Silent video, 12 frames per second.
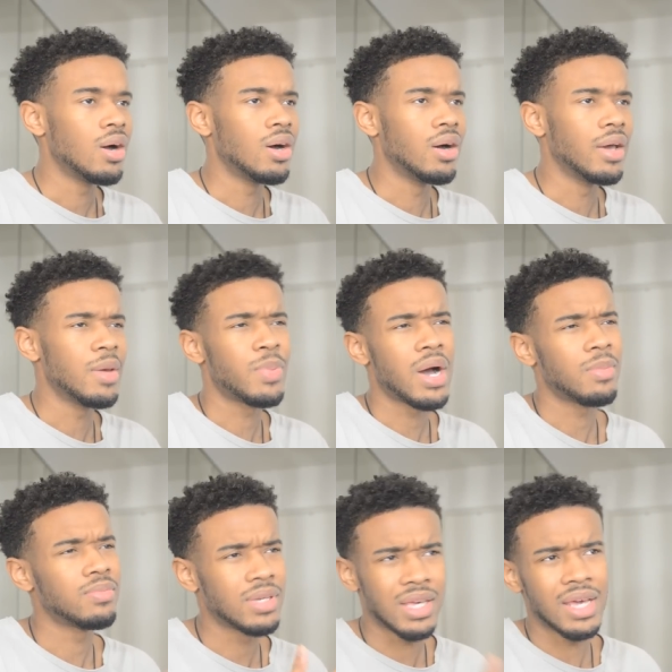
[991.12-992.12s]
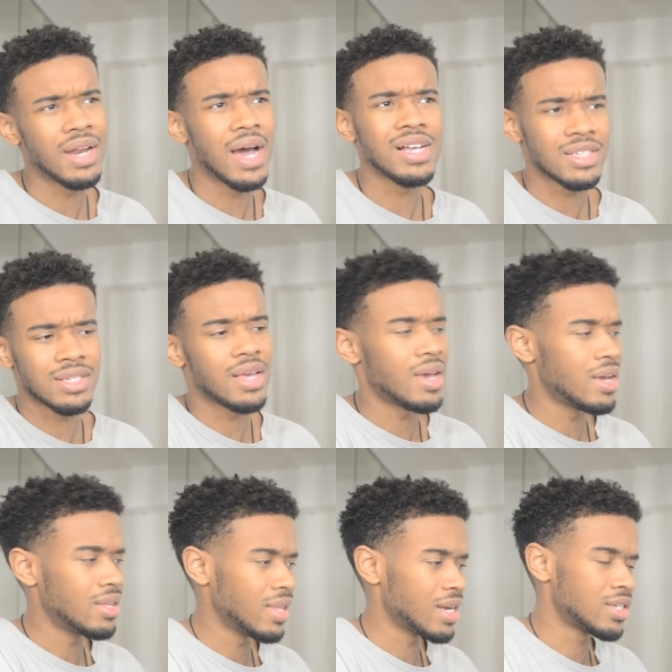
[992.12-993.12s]
uh, hip hop cannot stay
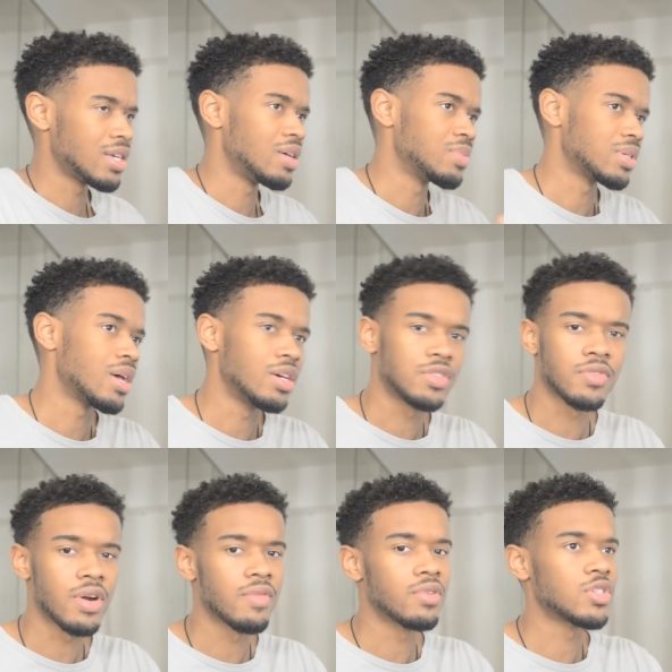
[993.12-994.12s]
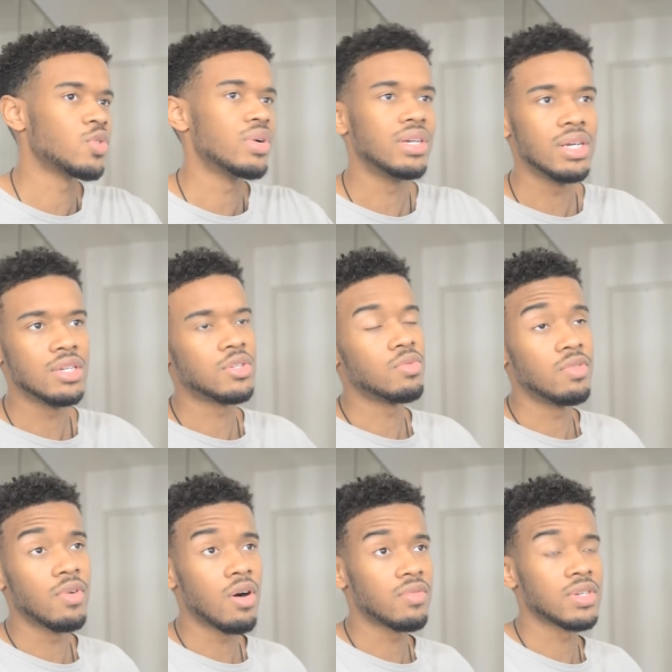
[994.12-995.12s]
in that same stage forever, so it needs to
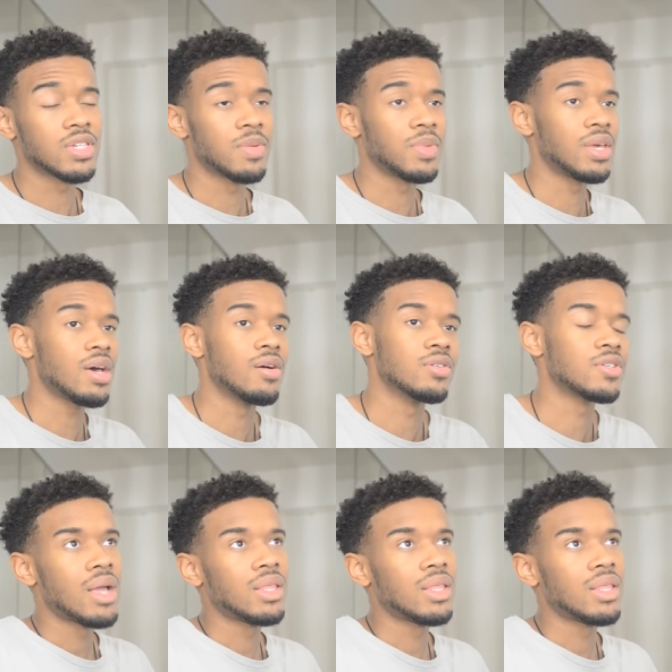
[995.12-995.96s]
evolve to something else.